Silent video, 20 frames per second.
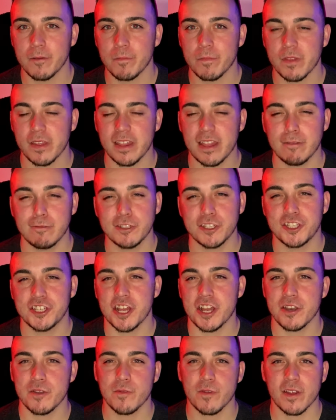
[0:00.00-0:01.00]
And that was
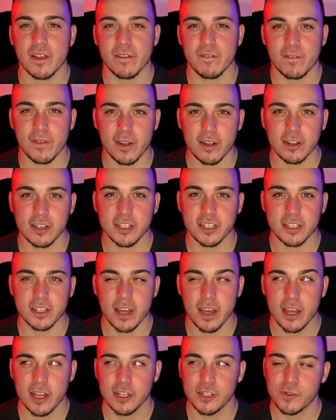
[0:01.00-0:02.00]
January 1st,
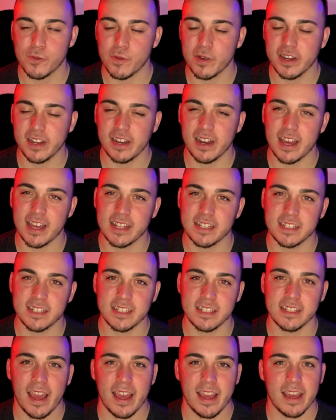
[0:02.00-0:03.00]

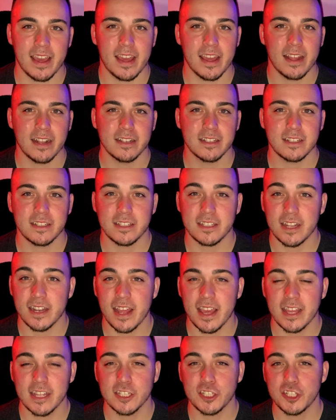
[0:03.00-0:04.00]
2019. And
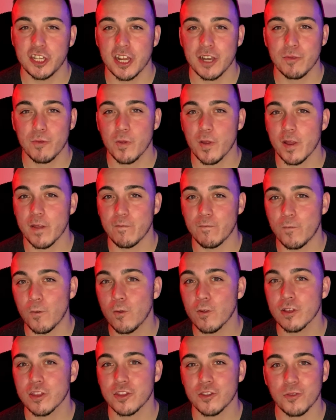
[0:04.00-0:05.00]
today's January
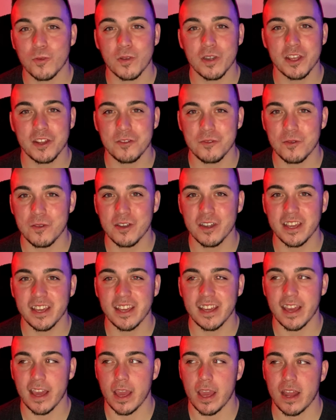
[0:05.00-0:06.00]
4th,
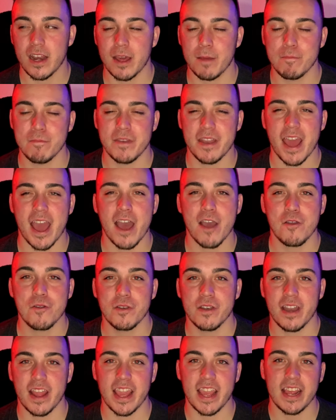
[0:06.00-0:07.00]
2020, and I'm
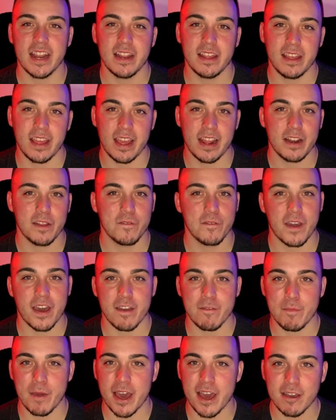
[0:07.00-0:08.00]
down
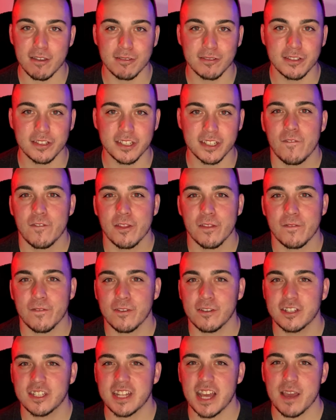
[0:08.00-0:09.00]
85 pounds. For the
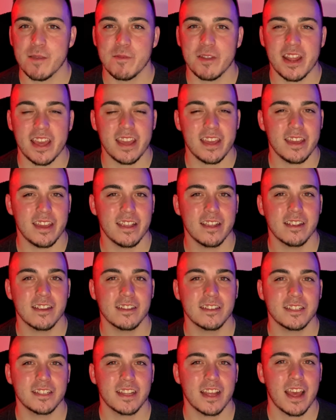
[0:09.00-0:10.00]
first time in 8
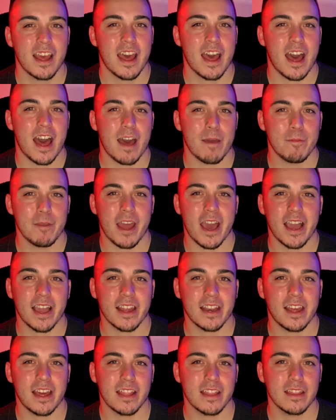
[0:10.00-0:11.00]
years, I'm knocking
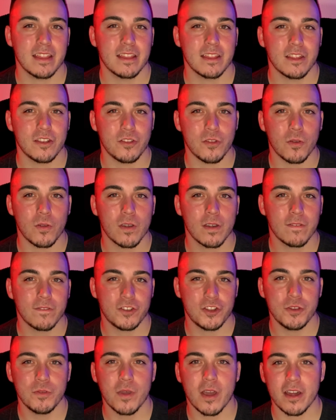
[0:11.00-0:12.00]
on the door of
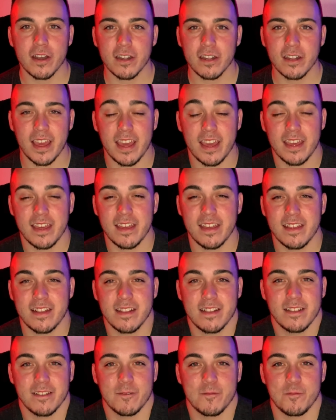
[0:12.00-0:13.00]
200,
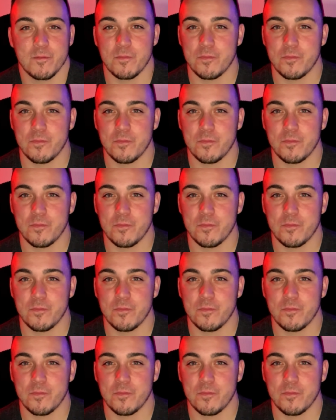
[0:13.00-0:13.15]
and